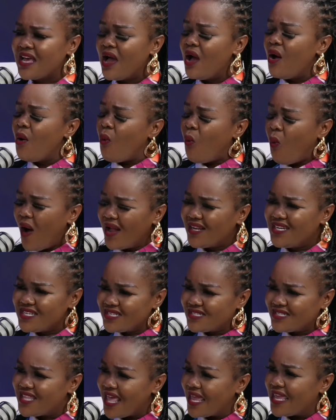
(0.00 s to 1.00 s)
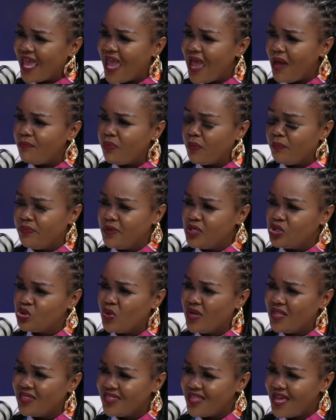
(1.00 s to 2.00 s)
What is the gap
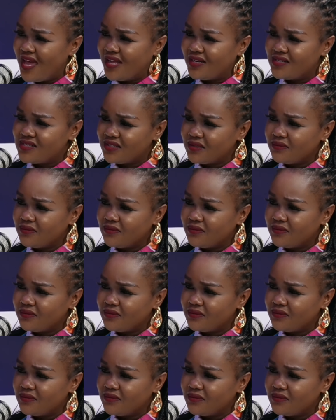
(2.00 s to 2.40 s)
between that?